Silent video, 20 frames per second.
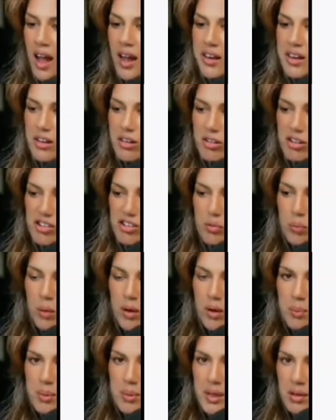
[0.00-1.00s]
you just want
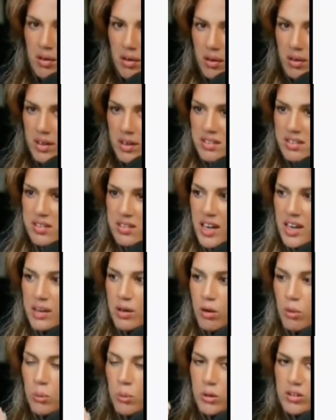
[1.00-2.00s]
to be honest and
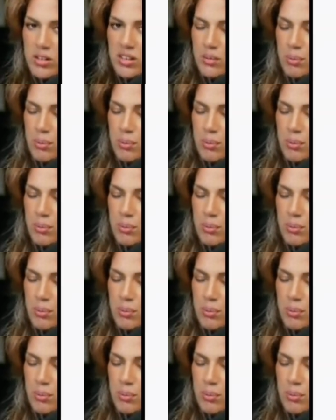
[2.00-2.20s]
almost